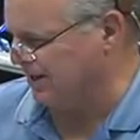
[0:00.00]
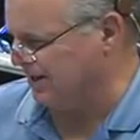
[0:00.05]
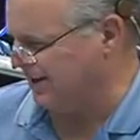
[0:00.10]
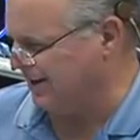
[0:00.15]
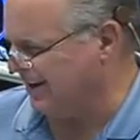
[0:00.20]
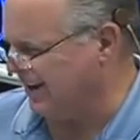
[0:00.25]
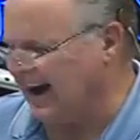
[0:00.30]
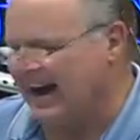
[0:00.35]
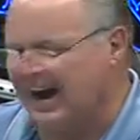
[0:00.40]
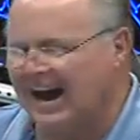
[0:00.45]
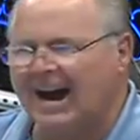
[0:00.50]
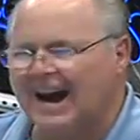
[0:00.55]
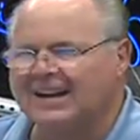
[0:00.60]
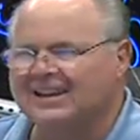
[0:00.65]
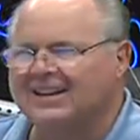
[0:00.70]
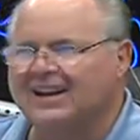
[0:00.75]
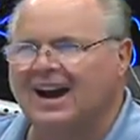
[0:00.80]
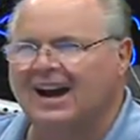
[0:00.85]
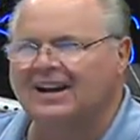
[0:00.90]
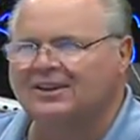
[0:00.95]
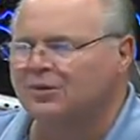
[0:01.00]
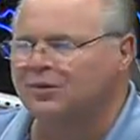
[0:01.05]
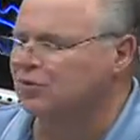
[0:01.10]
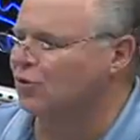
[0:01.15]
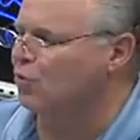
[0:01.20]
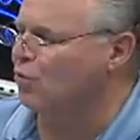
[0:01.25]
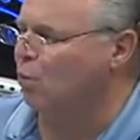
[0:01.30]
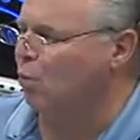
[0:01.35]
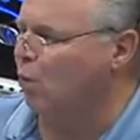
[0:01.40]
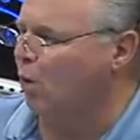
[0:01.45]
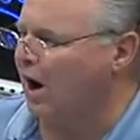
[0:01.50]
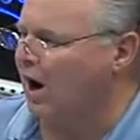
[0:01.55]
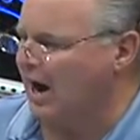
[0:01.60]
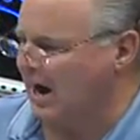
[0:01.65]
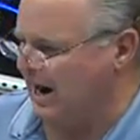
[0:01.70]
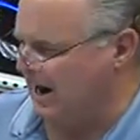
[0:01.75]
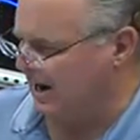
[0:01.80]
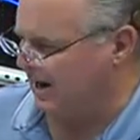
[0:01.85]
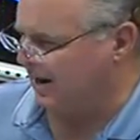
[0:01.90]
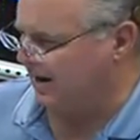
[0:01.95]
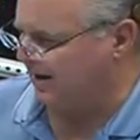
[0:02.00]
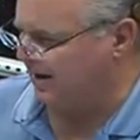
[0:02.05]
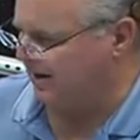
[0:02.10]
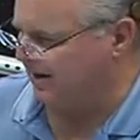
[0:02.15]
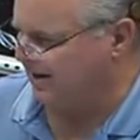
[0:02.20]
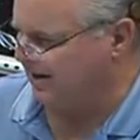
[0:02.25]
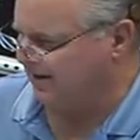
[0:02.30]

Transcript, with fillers: me. I, I, I don't know why.